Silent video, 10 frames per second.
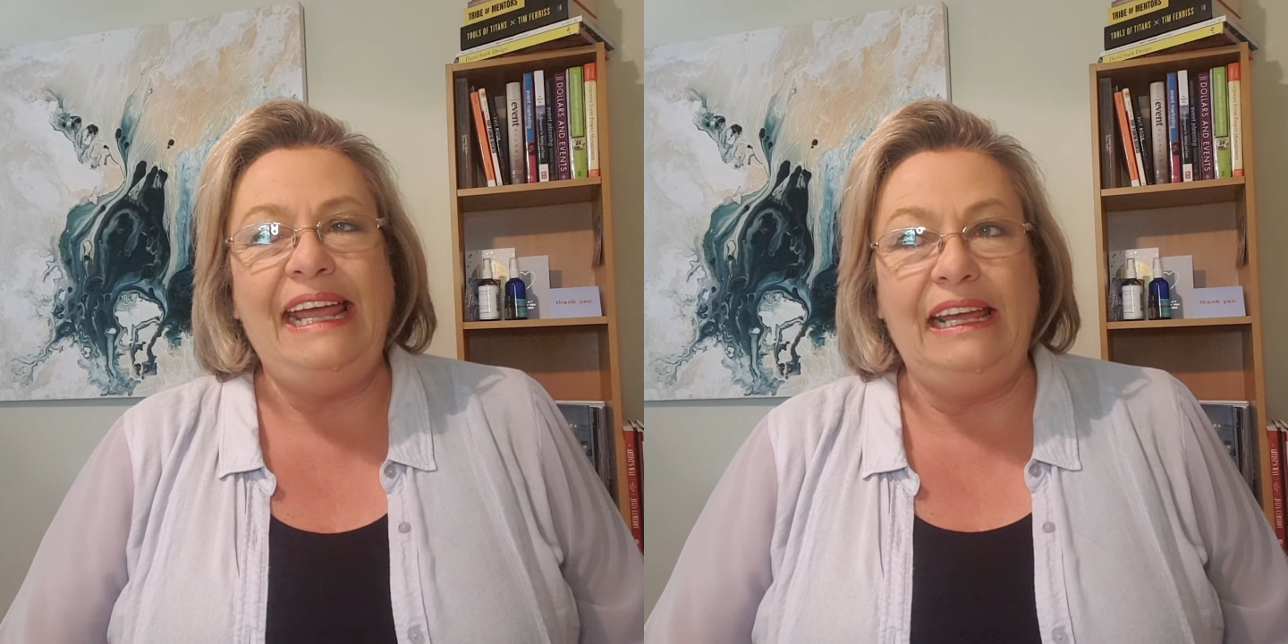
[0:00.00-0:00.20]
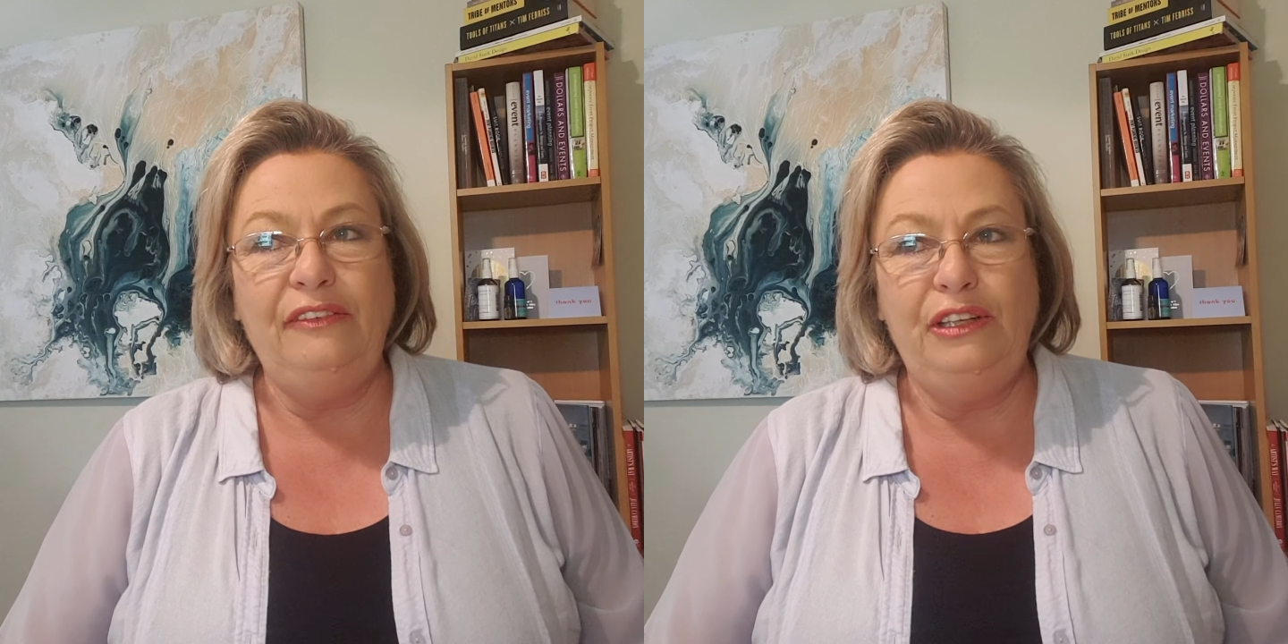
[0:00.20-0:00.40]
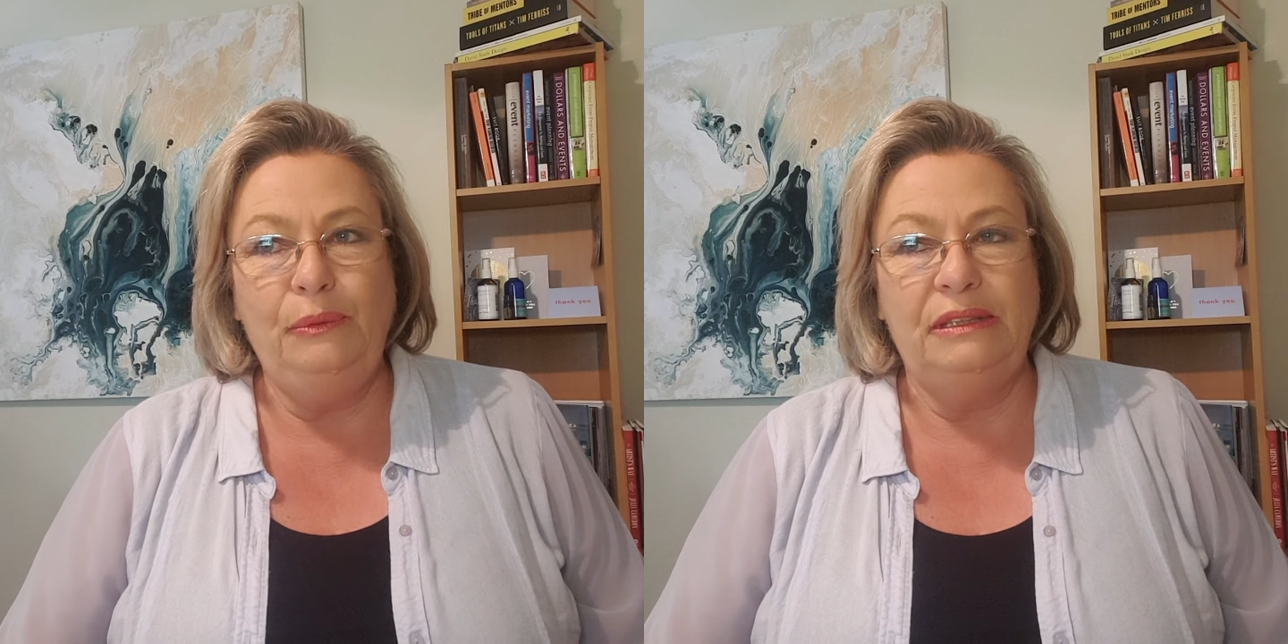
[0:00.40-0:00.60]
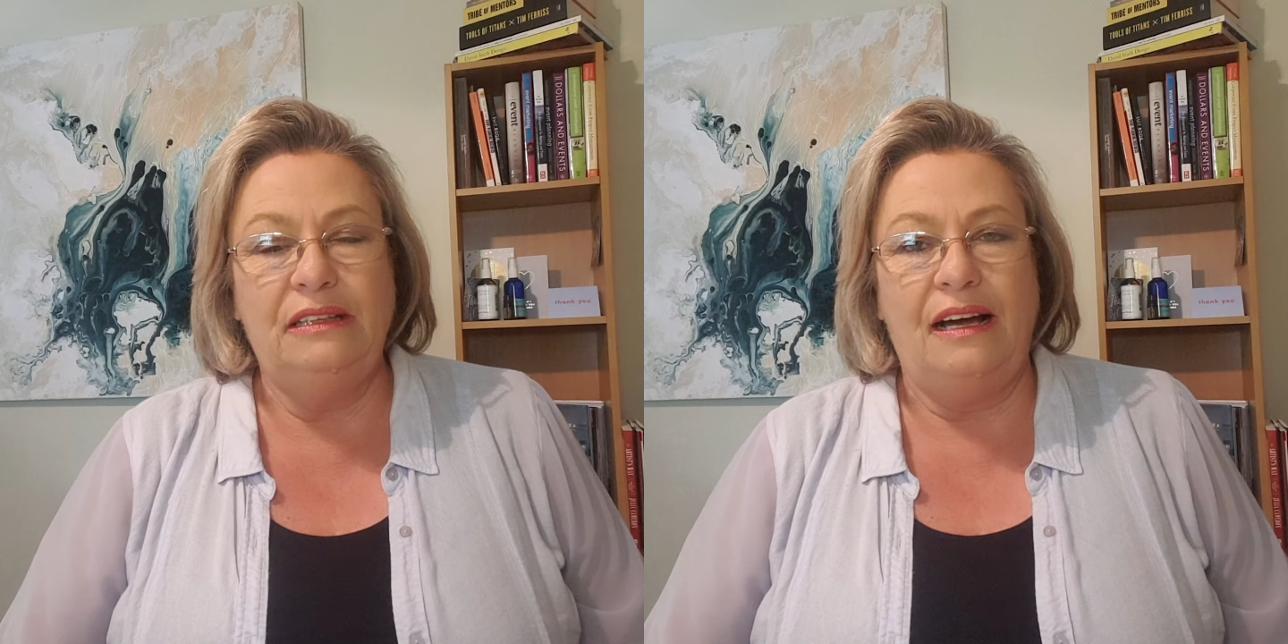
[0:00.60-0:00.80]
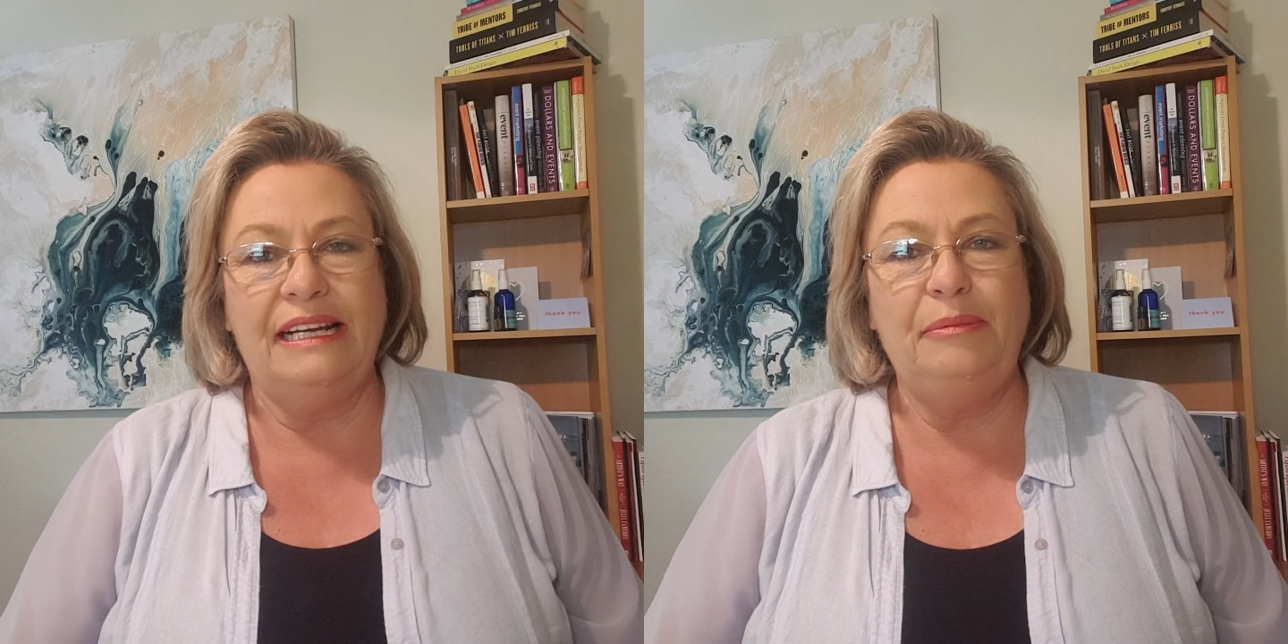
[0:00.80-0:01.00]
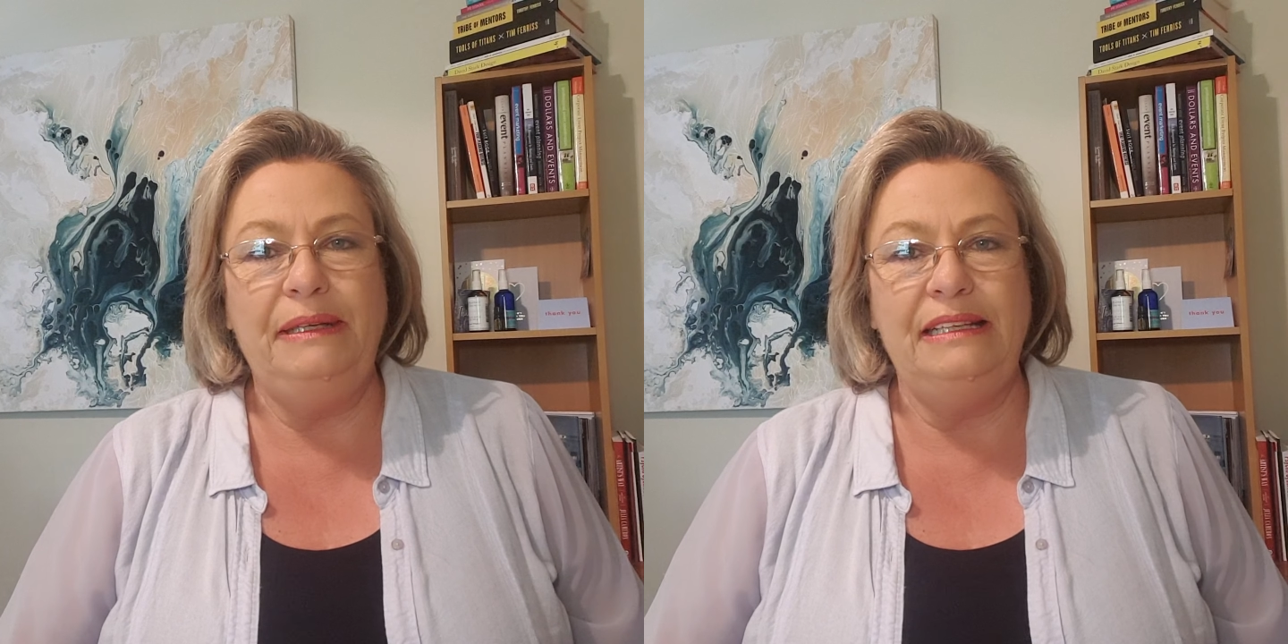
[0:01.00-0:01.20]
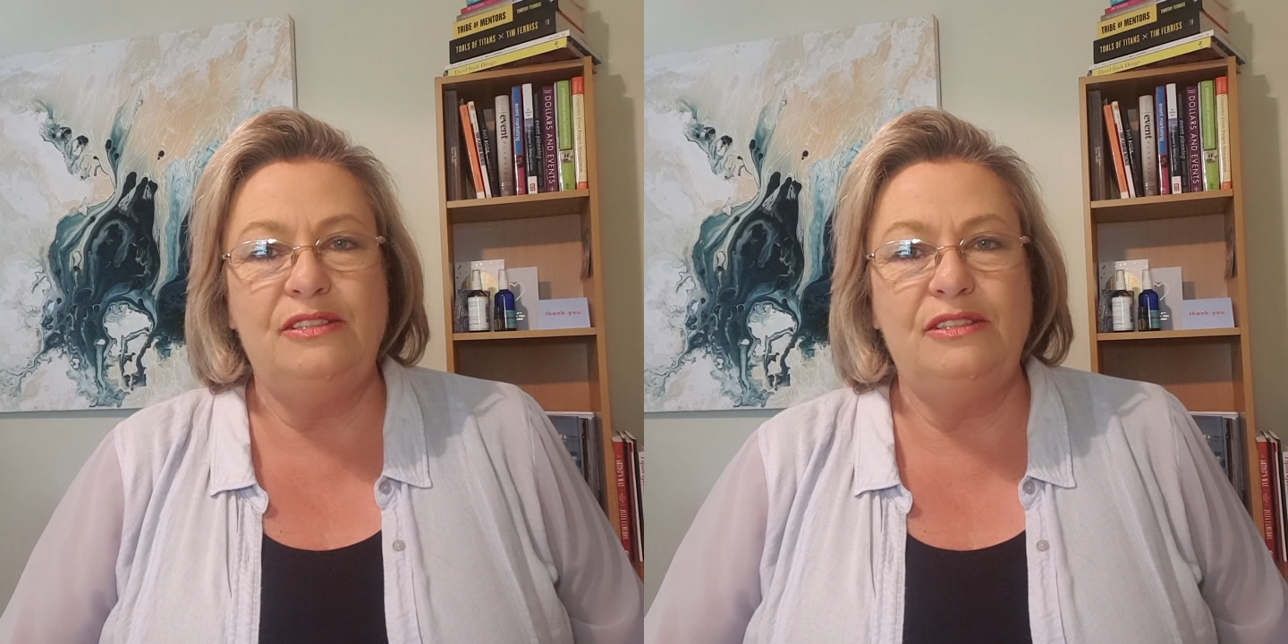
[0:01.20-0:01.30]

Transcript: If you would like me